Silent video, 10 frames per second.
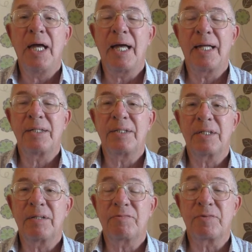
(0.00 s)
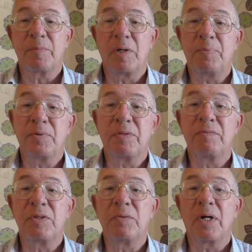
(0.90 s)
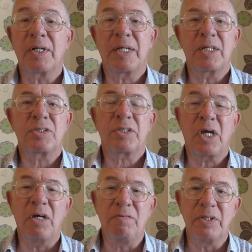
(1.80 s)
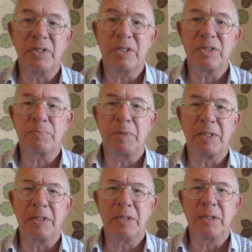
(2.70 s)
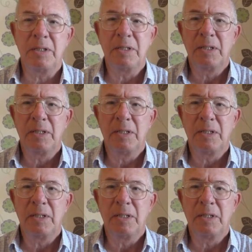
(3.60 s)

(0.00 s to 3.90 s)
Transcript: And from my point of view, I guess COVID has been